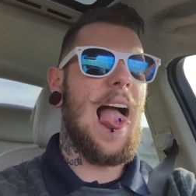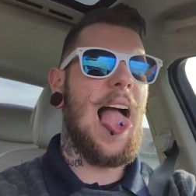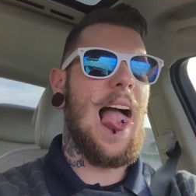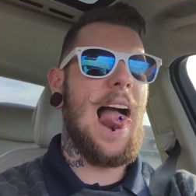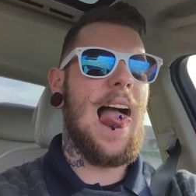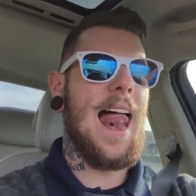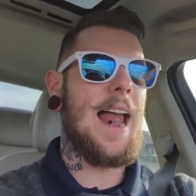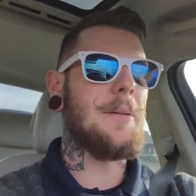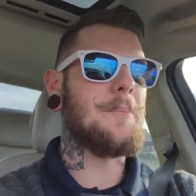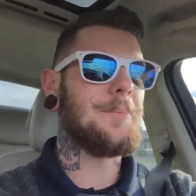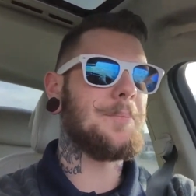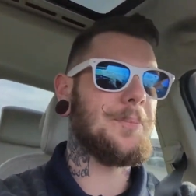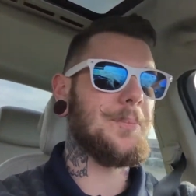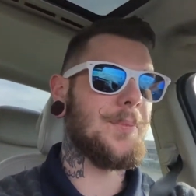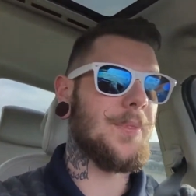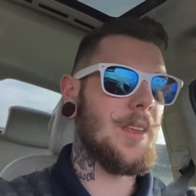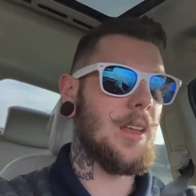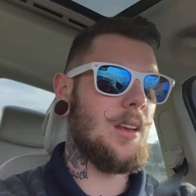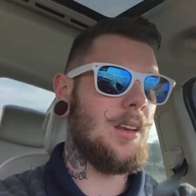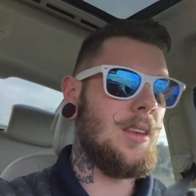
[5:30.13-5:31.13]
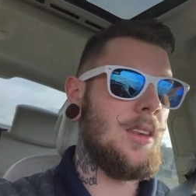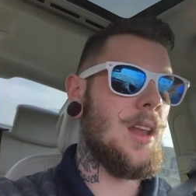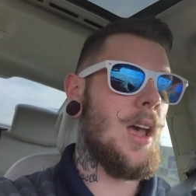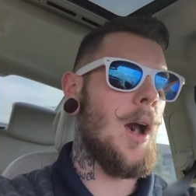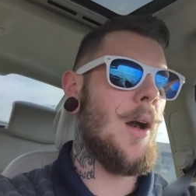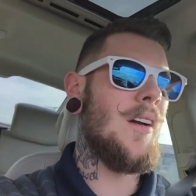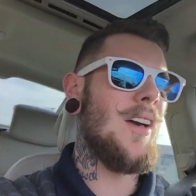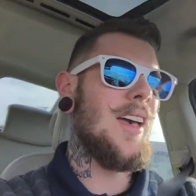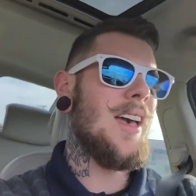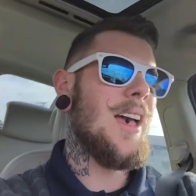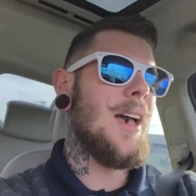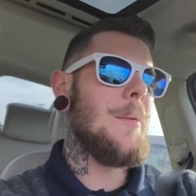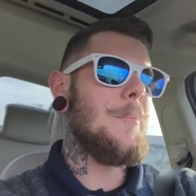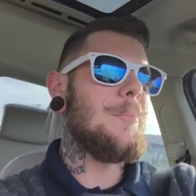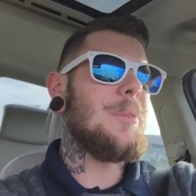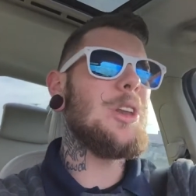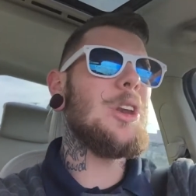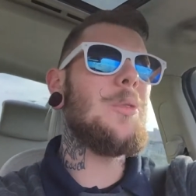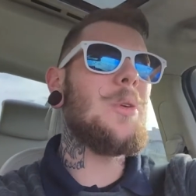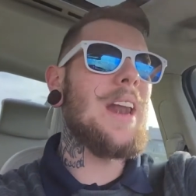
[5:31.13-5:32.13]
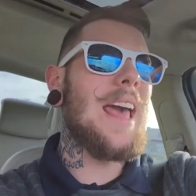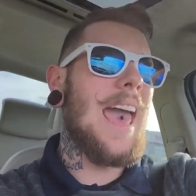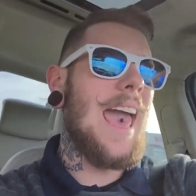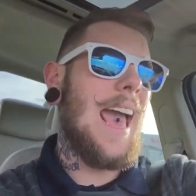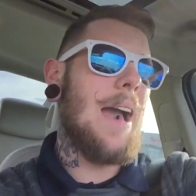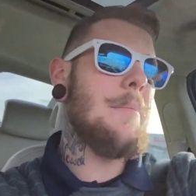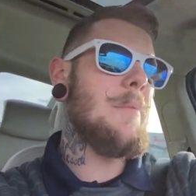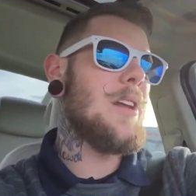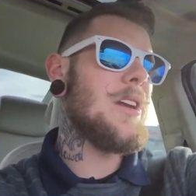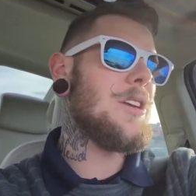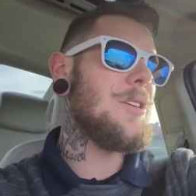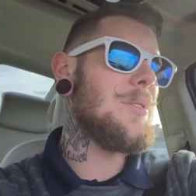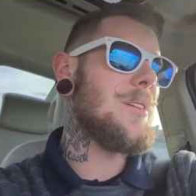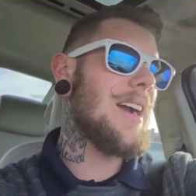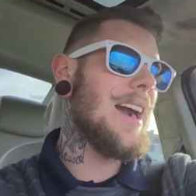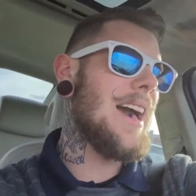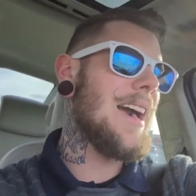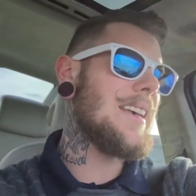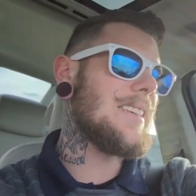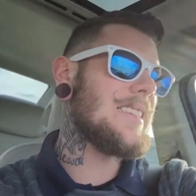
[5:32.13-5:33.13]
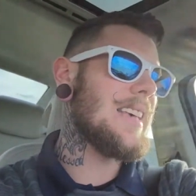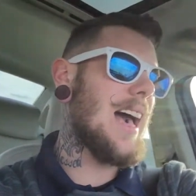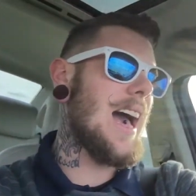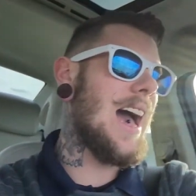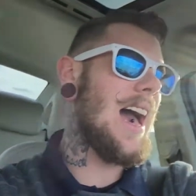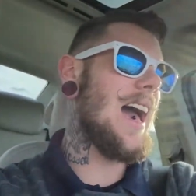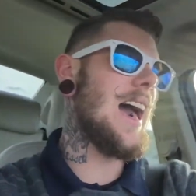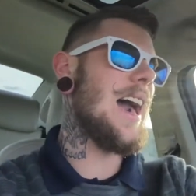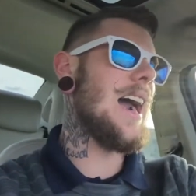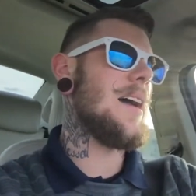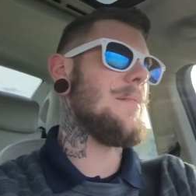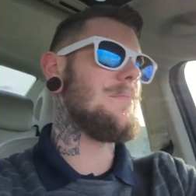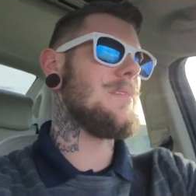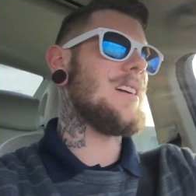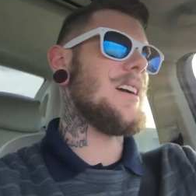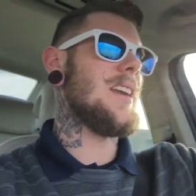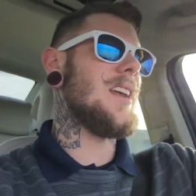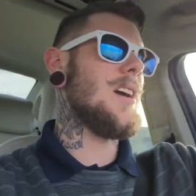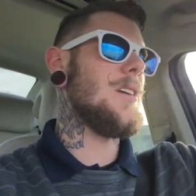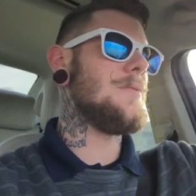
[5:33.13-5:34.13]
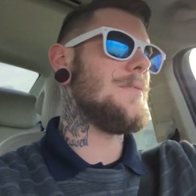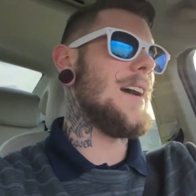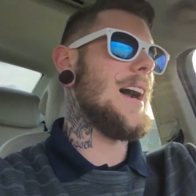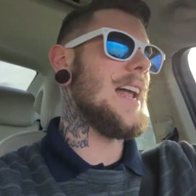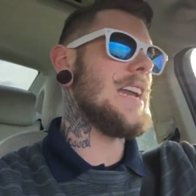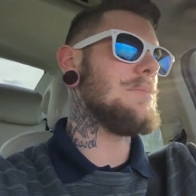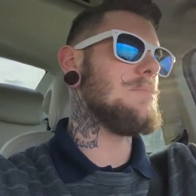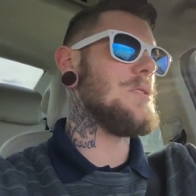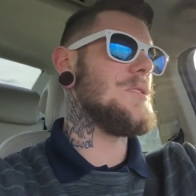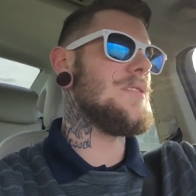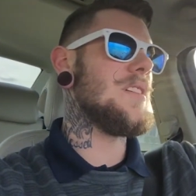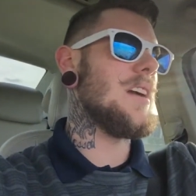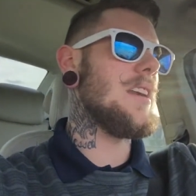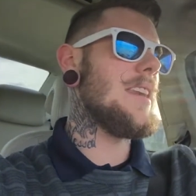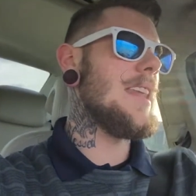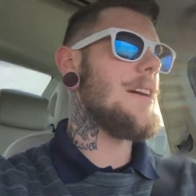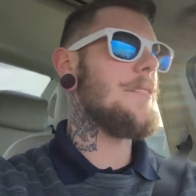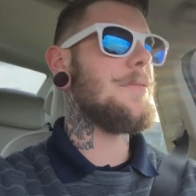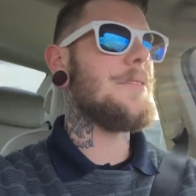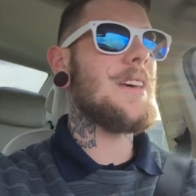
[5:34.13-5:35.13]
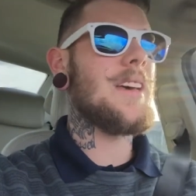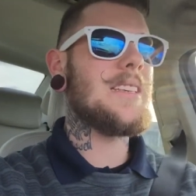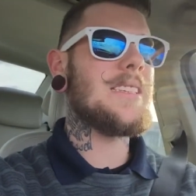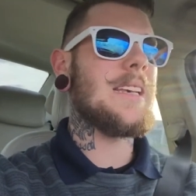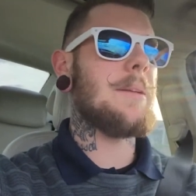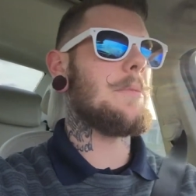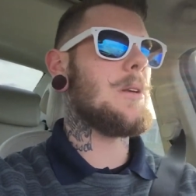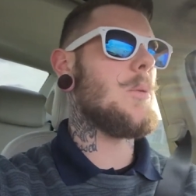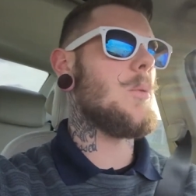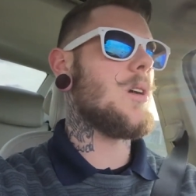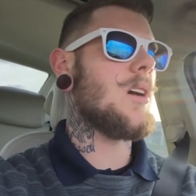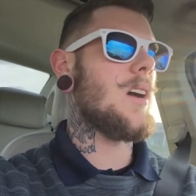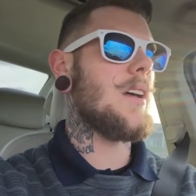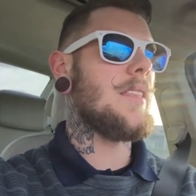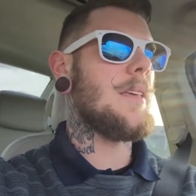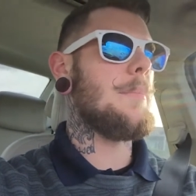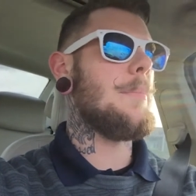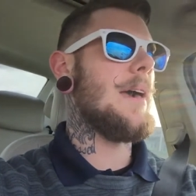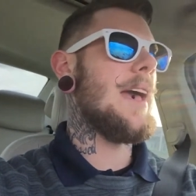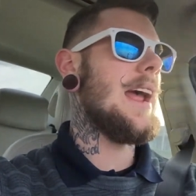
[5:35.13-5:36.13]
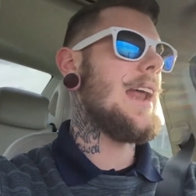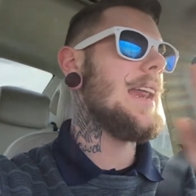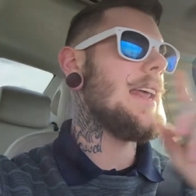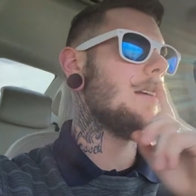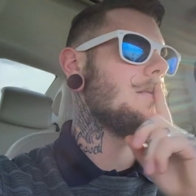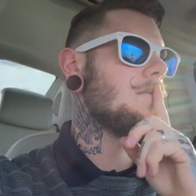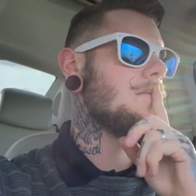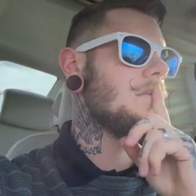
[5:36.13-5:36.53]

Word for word: Ah! But you know what I am gonna do, guys? I'm gonna go find a movie on Netflix. I'm gonna work on the painting.